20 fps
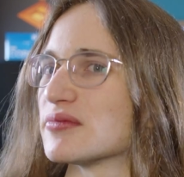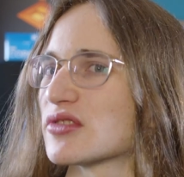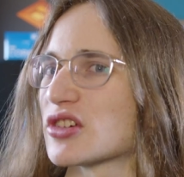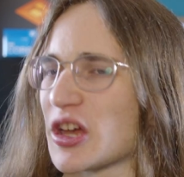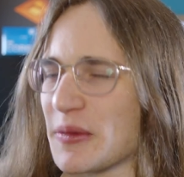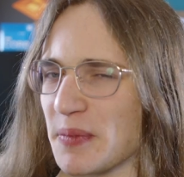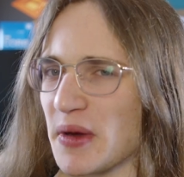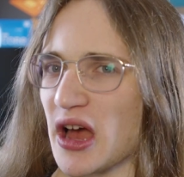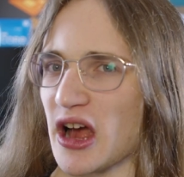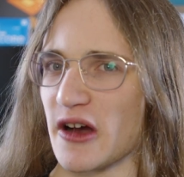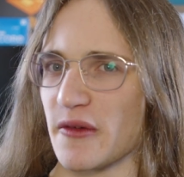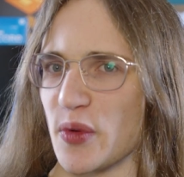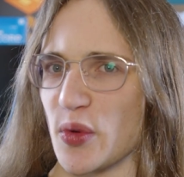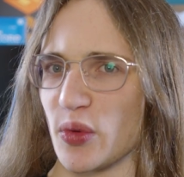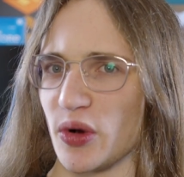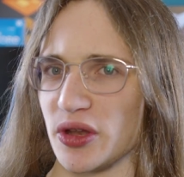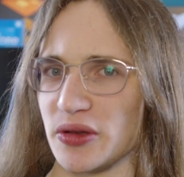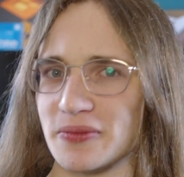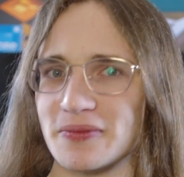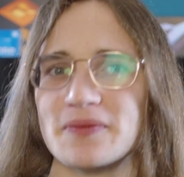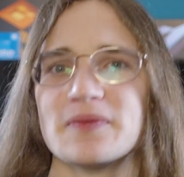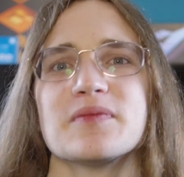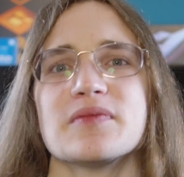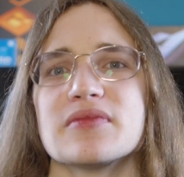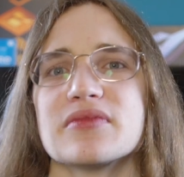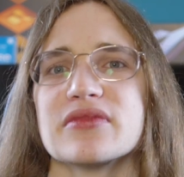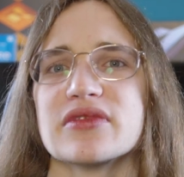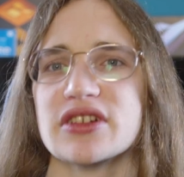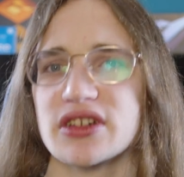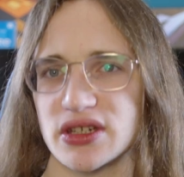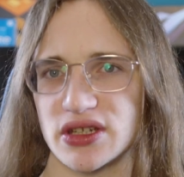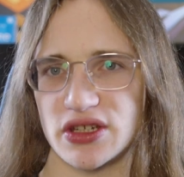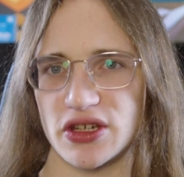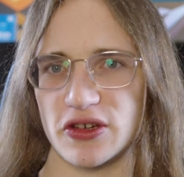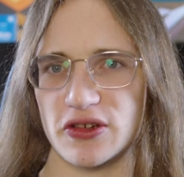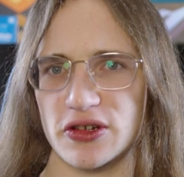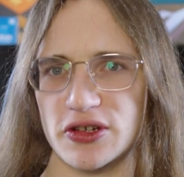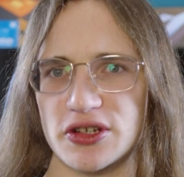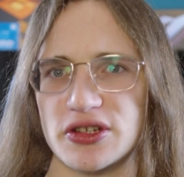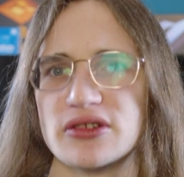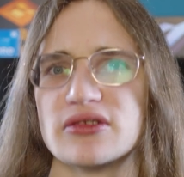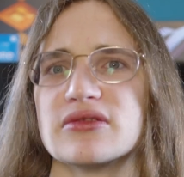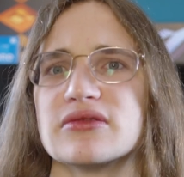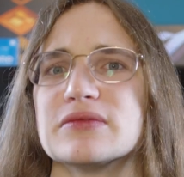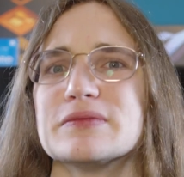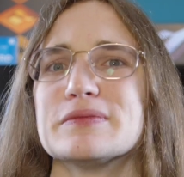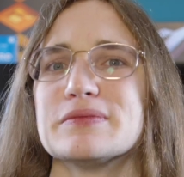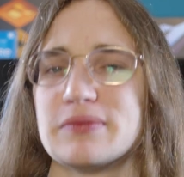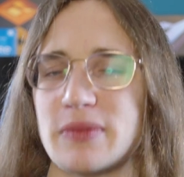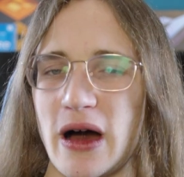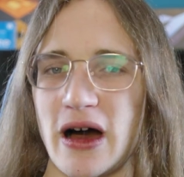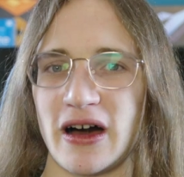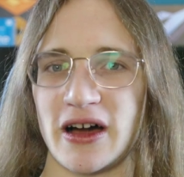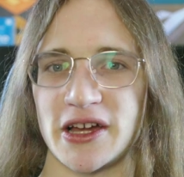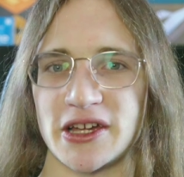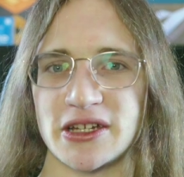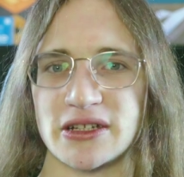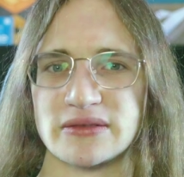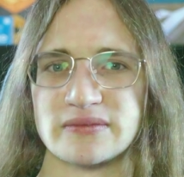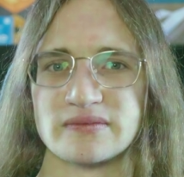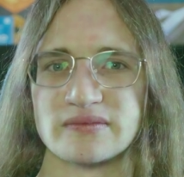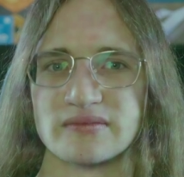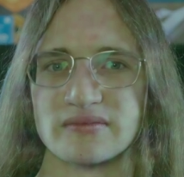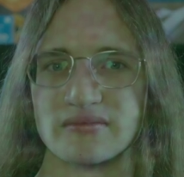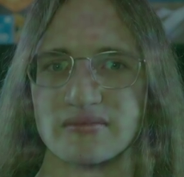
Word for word: Goodbye everyone, goodbye.